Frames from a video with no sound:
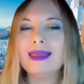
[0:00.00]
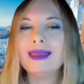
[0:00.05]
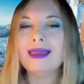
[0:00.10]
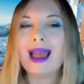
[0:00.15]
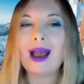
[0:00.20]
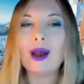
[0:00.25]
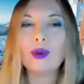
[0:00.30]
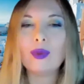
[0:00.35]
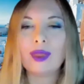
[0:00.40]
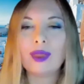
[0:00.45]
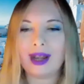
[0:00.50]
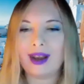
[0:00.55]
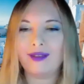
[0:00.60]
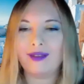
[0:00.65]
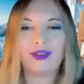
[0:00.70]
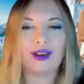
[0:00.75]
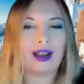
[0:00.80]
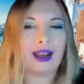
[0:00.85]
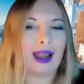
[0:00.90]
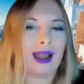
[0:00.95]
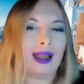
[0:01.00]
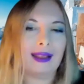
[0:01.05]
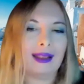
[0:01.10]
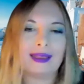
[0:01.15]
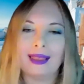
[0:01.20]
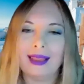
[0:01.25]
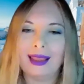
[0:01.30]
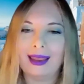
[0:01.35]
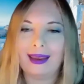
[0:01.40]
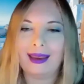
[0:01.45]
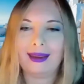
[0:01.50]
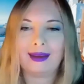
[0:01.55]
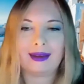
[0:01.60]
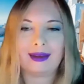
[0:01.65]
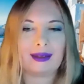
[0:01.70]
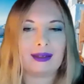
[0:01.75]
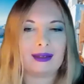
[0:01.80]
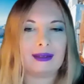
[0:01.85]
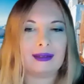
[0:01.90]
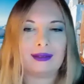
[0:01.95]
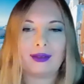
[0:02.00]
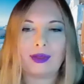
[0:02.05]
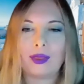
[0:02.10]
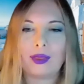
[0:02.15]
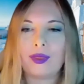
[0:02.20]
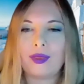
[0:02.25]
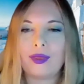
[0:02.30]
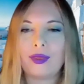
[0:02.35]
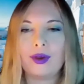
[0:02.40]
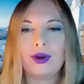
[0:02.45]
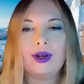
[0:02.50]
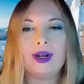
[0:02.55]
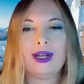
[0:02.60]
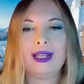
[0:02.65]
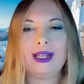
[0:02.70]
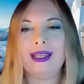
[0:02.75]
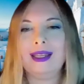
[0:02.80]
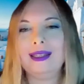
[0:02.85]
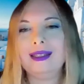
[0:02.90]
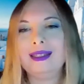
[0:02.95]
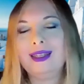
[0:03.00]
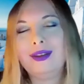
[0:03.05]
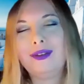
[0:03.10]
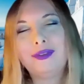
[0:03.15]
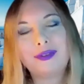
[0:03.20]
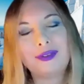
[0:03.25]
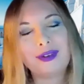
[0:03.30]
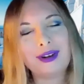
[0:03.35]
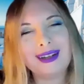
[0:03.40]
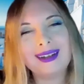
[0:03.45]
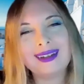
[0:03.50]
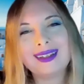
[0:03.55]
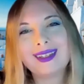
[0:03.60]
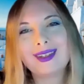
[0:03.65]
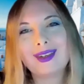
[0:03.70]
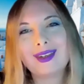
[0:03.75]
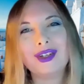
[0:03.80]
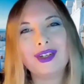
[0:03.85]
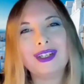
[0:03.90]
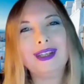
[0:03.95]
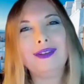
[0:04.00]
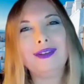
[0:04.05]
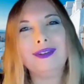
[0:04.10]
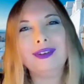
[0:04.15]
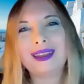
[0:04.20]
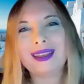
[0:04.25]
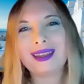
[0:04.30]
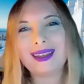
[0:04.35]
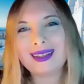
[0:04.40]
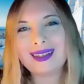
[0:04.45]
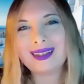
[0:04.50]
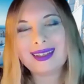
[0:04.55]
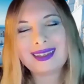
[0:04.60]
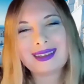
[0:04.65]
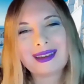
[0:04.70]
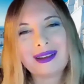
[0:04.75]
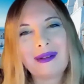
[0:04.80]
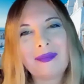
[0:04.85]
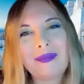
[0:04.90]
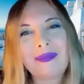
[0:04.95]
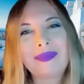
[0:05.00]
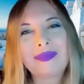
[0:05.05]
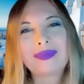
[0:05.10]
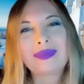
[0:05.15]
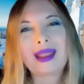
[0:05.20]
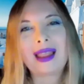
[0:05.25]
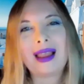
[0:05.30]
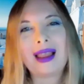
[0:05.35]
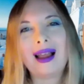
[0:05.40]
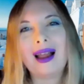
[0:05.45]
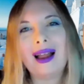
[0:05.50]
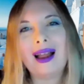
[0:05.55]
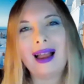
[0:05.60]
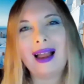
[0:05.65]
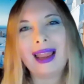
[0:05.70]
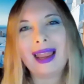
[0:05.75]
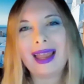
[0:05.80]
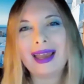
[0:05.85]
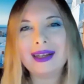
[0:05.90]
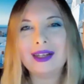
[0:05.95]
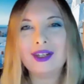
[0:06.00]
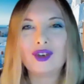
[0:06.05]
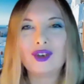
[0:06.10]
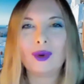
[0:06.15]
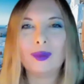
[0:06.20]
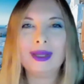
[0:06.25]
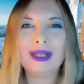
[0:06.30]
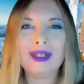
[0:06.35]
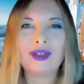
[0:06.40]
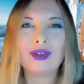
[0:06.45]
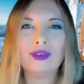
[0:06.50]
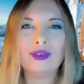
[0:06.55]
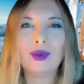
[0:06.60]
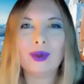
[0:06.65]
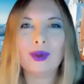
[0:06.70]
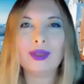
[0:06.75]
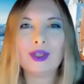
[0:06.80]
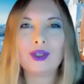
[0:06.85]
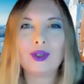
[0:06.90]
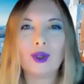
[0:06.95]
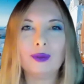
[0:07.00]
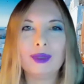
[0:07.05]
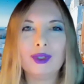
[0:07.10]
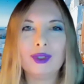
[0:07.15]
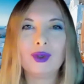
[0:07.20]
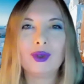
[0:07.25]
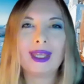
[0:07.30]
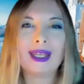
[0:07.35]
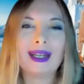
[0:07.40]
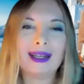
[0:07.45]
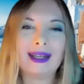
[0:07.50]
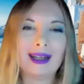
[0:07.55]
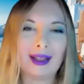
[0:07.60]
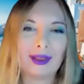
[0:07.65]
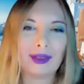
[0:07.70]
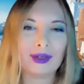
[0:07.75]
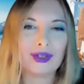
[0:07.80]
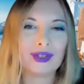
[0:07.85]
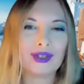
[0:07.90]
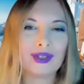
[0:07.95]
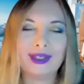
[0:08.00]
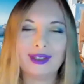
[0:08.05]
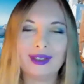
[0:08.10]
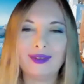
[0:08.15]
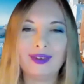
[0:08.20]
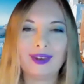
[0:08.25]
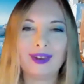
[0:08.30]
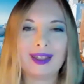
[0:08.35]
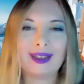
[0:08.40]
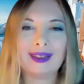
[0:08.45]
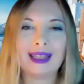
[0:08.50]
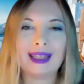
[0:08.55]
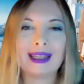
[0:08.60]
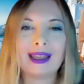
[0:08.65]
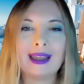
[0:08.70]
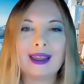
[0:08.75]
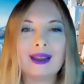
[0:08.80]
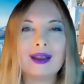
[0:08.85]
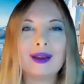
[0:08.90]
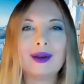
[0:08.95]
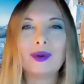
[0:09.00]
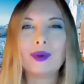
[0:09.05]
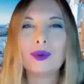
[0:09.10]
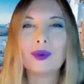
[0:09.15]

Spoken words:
now that I've got like 30 different certificates, I had a job interview and they told me to get another certificate. Like,